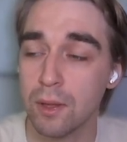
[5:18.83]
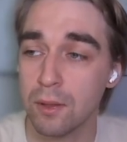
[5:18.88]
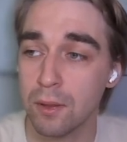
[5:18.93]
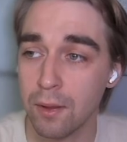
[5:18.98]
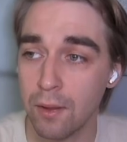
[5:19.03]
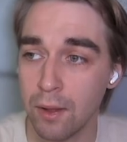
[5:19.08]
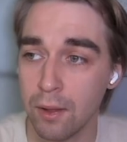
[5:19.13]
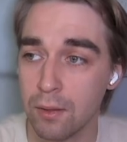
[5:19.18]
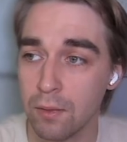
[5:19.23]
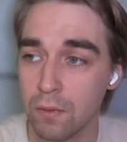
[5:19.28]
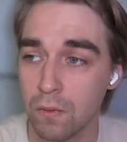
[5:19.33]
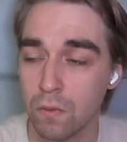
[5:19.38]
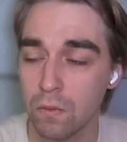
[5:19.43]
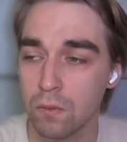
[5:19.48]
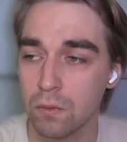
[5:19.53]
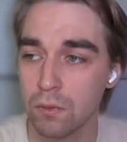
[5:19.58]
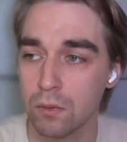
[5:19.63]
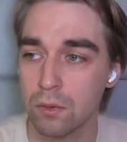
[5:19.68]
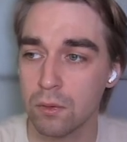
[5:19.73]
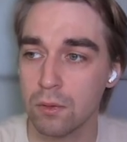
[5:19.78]
had
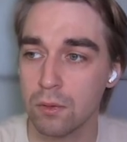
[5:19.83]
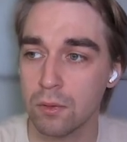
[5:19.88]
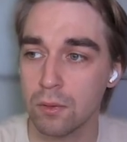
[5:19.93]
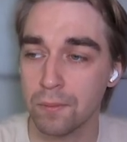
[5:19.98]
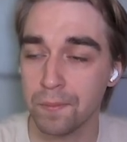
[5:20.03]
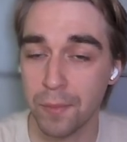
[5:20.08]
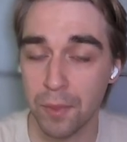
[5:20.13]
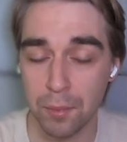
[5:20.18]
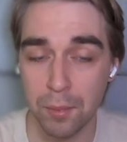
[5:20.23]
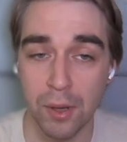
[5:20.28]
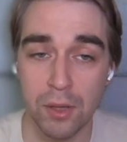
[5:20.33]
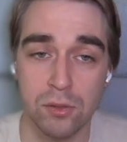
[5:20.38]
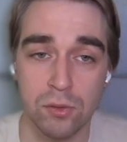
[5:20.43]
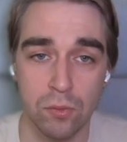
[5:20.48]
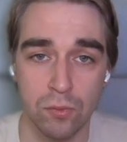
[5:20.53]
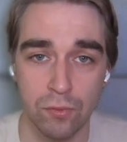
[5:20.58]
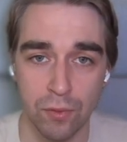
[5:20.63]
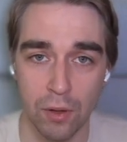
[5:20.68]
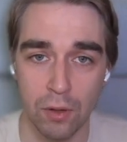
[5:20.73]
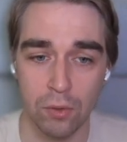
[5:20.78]
the
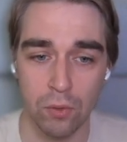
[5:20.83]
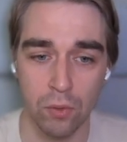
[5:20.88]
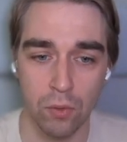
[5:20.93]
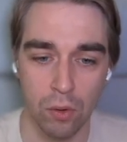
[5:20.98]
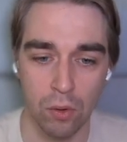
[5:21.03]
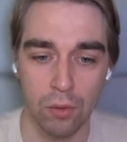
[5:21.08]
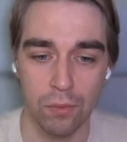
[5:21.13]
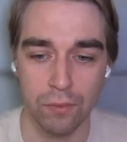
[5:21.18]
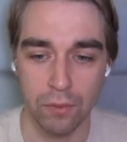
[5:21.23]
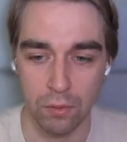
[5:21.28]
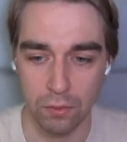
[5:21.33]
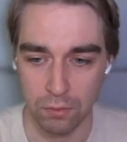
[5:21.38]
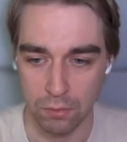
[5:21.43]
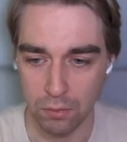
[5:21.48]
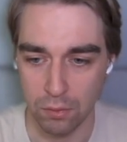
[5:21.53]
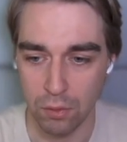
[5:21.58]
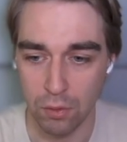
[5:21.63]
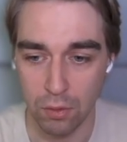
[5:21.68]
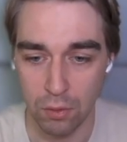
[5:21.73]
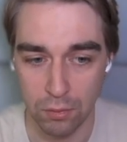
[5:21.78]
maximum value.
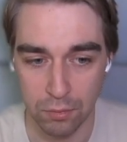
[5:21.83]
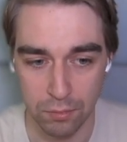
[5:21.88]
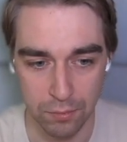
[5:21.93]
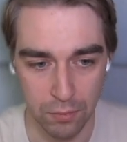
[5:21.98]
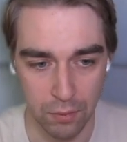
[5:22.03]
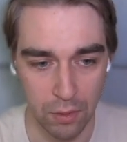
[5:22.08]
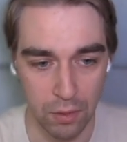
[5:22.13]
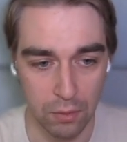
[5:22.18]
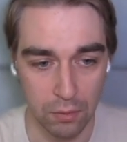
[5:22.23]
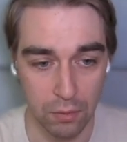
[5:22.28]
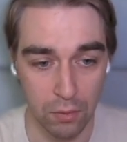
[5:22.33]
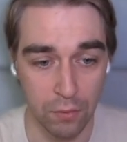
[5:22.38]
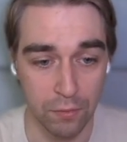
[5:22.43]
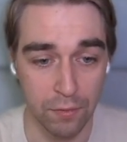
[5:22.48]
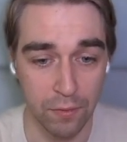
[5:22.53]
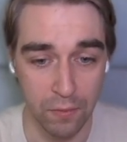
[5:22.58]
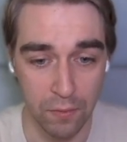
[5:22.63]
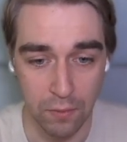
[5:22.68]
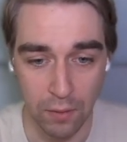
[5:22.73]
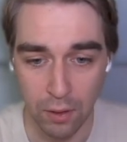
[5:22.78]

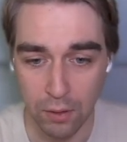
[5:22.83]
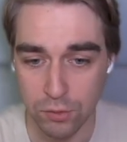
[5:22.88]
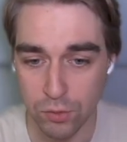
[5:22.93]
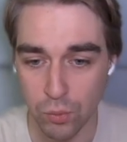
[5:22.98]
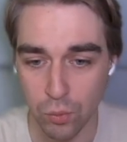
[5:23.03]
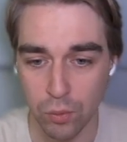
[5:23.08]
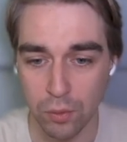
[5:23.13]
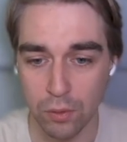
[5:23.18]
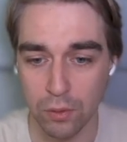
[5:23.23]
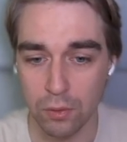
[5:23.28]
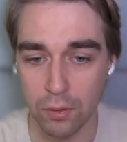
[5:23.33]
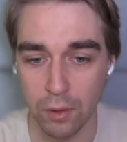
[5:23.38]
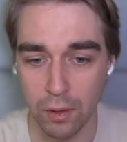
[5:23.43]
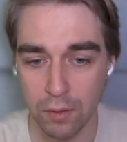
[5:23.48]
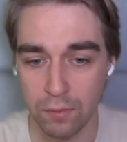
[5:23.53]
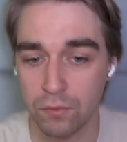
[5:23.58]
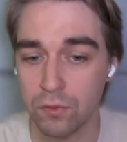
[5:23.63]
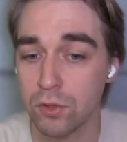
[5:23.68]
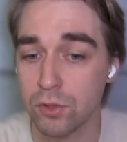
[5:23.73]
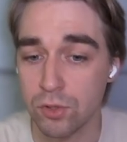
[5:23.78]
Everything else will
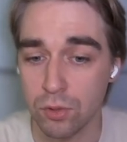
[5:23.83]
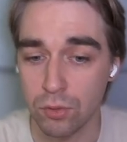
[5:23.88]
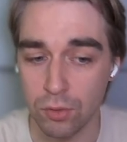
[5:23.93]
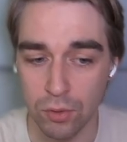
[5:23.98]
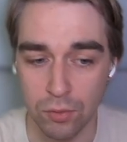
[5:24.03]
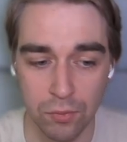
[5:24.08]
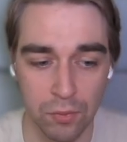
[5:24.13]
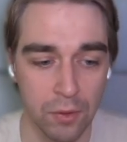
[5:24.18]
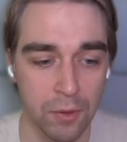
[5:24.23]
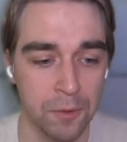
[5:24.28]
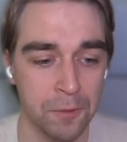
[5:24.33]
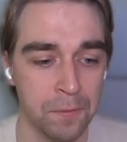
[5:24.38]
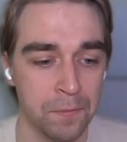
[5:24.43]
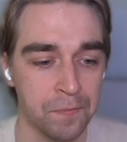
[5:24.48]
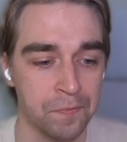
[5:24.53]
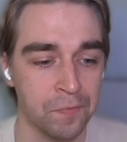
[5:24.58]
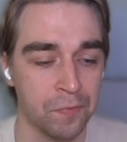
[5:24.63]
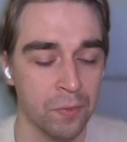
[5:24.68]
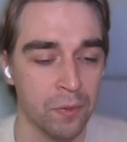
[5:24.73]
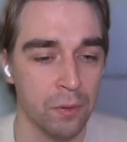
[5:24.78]
have the 0.
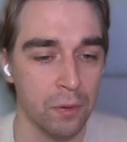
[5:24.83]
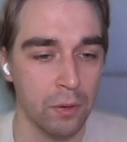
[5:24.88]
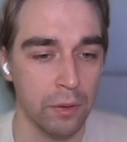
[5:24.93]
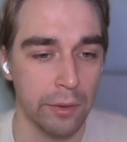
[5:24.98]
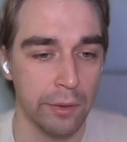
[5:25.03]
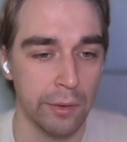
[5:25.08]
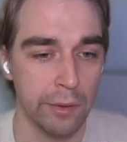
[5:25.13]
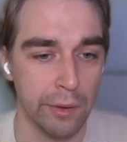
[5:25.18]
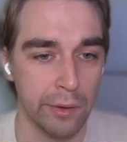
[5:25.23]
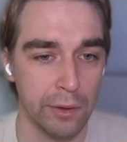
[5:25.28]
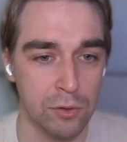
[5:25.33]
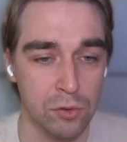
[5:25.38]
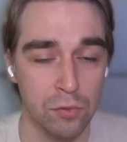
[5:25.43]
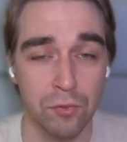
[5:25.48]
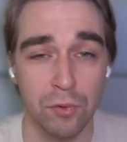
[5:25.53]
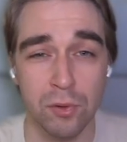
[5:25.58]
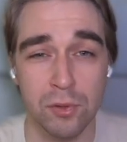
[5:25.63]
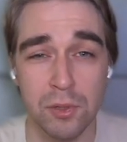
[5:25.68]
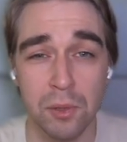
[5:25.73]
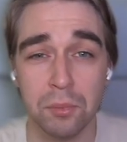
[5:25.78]
So
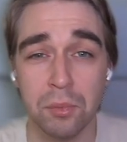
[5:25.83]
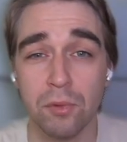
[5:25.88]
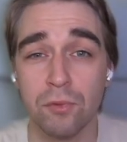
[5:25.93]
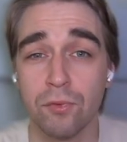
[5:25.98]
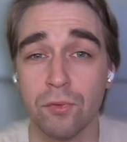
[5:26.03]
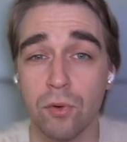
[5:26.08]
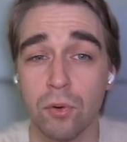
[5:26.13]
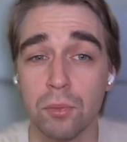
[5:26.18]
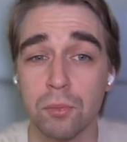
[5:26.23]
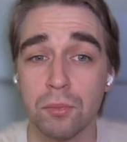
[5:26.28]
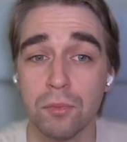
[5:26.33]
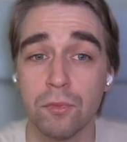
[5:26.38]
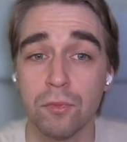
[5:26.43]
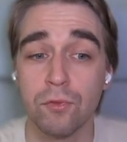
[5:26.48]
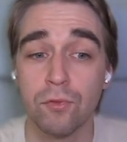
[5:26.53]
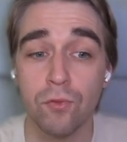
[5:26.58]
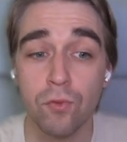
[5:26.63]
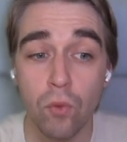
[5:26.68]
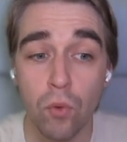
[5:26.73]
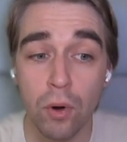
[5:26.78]
for example, from
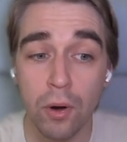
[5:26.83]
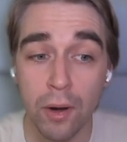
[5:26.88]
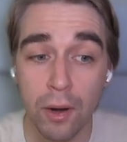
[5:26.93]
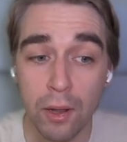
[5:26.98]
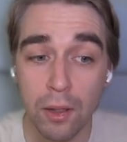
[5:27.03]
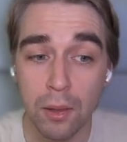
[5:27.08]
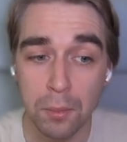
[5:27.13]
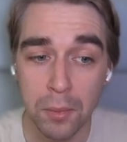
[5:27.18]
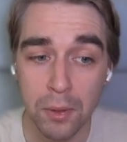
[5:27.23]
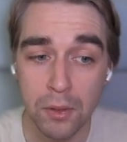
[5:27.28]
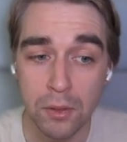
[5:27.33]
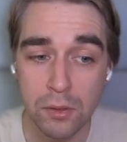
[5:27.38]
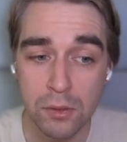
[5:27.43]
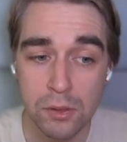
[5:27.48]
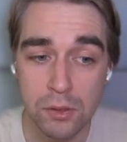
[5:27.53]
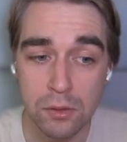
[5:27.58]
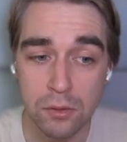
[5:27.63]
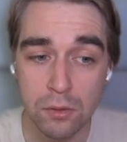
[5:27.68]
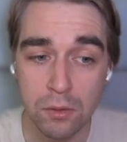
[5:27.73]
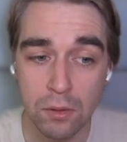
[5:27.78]
4
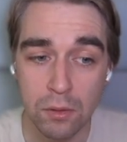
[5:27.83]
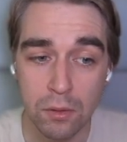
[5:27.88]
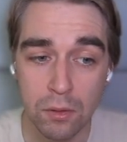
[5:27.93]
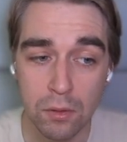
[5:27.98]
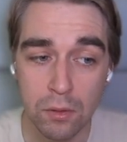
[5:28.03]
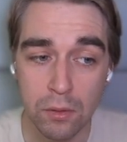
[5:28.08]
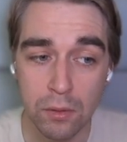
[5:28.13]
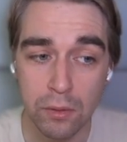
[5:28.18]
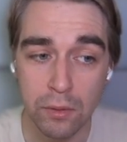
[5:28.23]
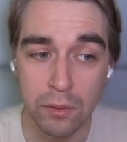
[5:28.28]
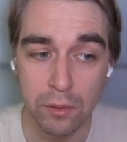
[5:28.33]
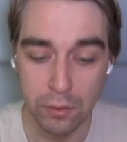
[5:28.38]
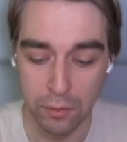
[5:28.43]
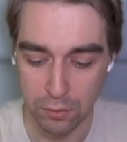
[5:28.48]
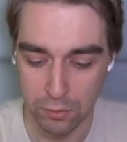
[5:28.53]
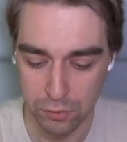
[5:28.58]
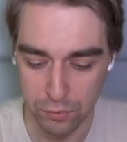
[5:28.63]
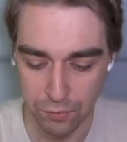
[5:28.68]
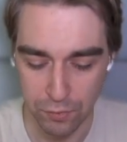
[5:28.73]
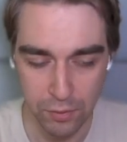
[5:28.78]
elements,
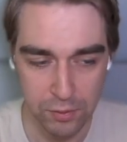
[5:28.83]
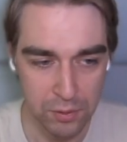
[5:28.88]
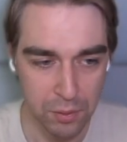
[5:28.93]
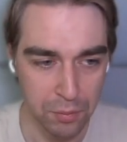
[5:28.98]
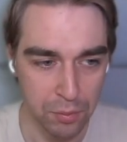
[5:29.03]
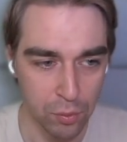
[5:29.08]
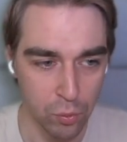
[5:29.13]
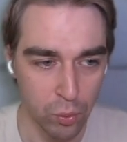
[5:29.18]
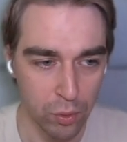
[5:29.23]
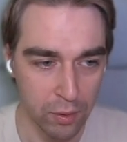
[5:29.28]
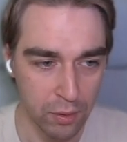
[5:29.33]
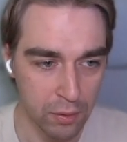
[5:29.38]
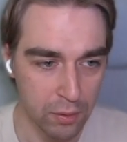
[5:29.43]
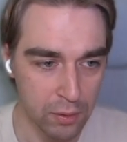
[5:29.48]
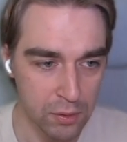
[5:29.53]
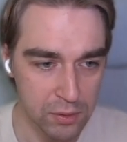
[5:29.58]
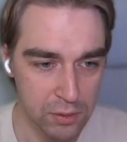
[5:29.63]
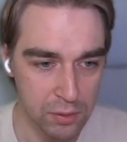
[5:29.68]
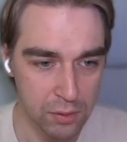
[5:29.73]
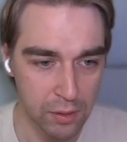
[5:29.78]
so for example, we had
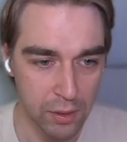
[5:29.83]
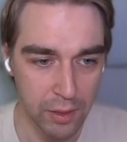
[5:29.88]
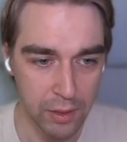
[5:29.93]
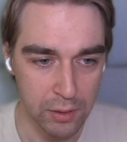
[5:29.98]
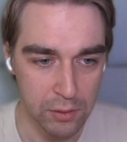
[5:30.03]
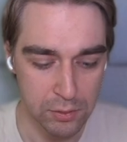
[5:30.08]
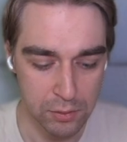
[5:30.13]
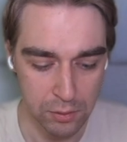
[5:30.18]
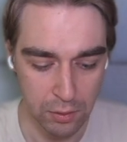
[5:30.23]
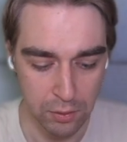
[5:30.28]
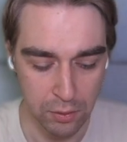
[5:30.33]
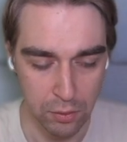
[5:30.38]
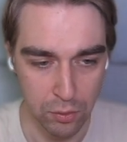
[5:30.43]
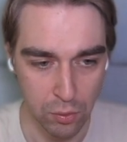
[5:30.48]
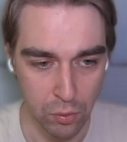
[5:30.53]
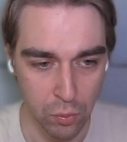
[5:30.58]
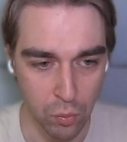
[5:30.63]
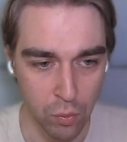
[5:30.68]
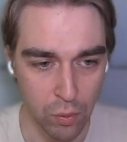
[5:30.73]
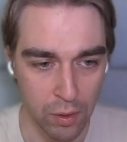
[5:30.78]
the slice, I don't
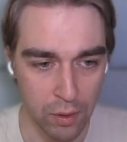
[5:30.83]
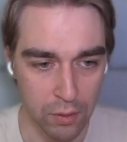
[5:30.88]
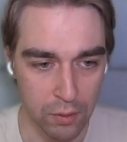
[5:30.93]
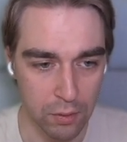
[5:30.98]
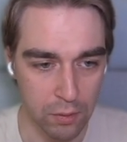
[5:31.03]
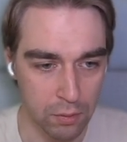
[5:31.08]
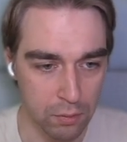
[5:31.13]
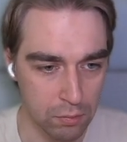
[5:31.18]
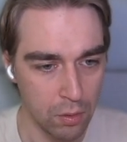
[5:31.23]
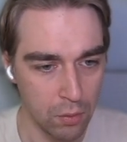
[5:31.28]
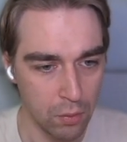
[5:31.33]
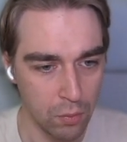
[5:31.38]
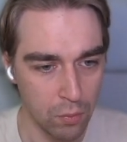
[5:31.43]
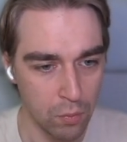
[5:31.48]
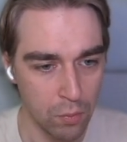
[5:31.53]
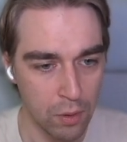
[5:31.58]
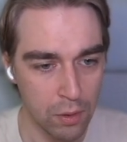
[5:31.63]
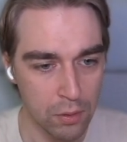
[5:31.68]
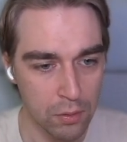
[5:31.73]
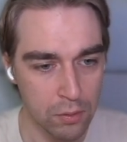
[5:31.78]
know,
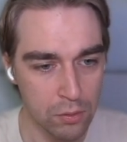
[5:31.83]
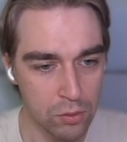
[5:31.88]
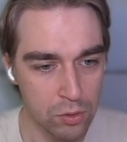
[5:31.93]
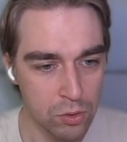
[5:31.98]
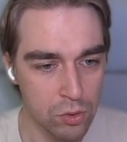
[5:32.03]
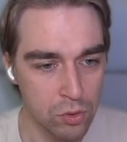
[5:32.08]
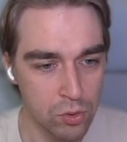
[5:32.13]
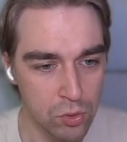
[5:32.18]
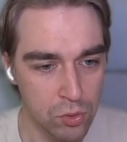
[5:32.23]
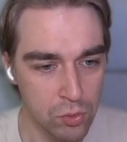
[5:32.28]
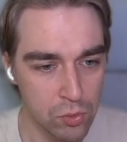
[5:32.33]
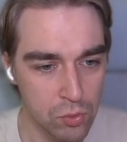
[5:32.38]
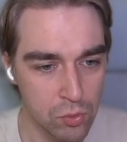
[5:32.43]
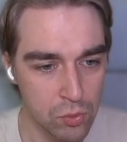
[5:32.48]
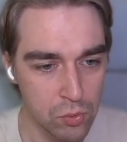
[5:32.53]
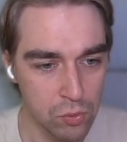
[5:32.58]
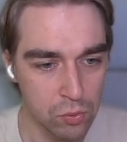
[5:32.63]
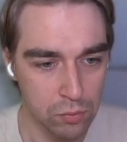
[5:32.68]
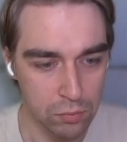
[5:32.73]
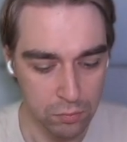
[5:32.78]
1,
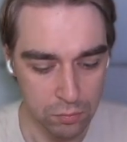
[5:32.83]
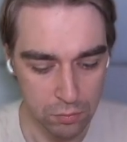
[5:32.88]
2,